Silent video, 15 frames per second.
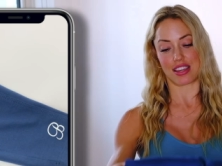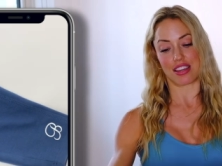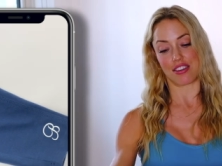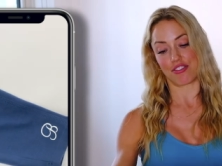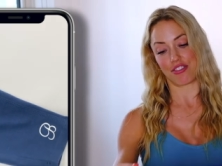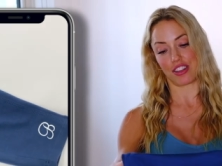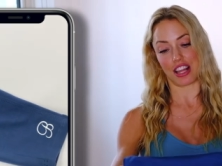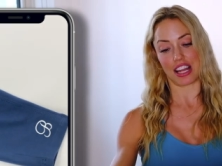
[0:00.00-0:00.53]
the
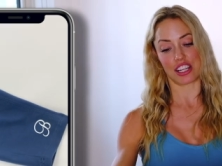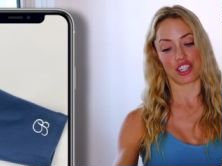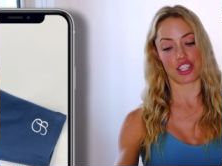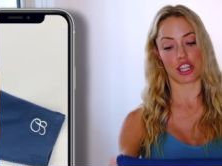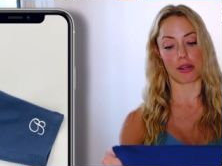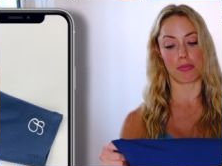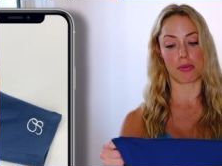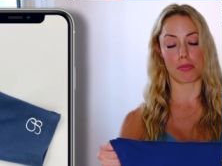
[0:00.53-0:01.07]

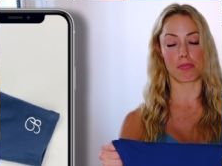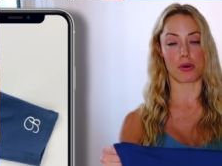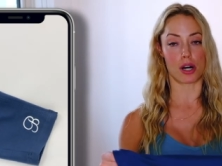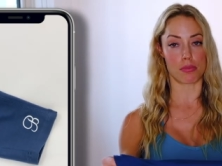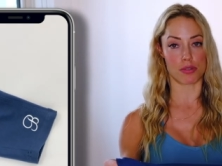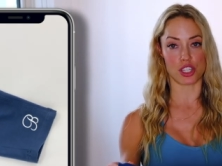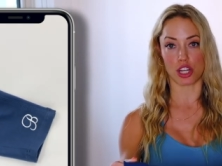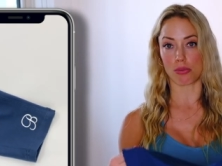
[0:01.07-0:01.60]
flagship
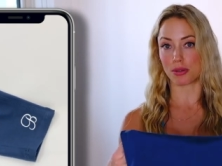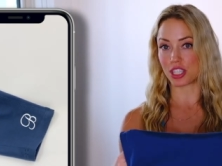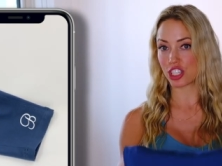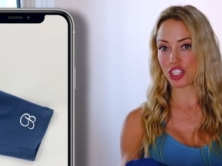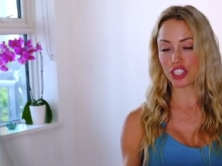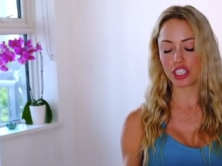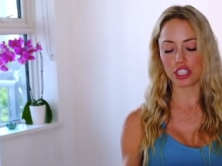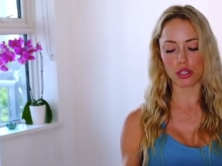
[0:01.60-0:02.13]
bombshell
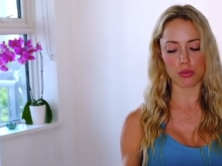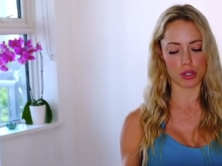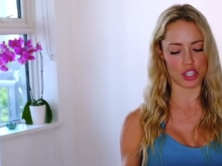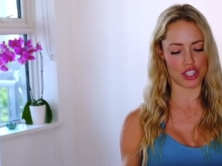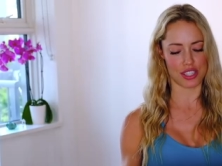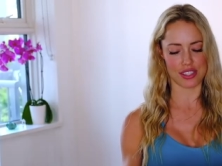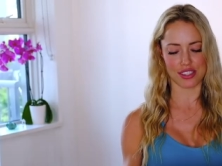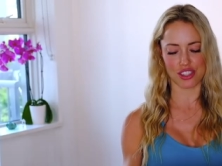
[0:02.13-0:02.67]
material,
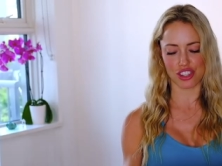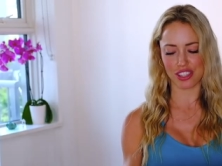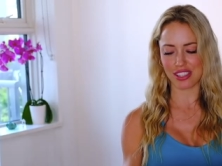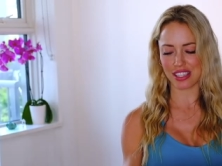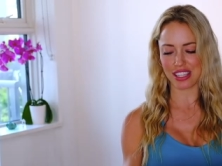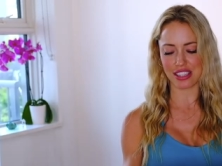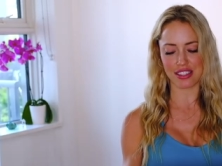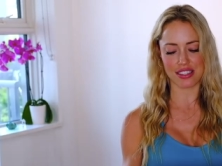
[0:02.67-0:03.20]
which is
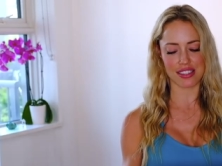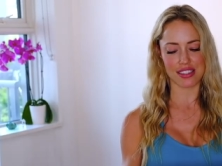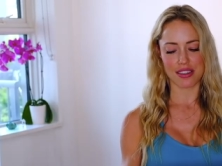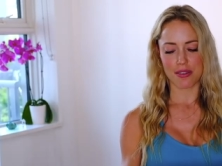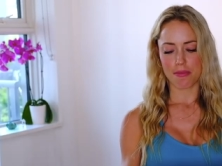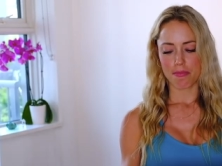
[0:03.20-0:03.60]
just it's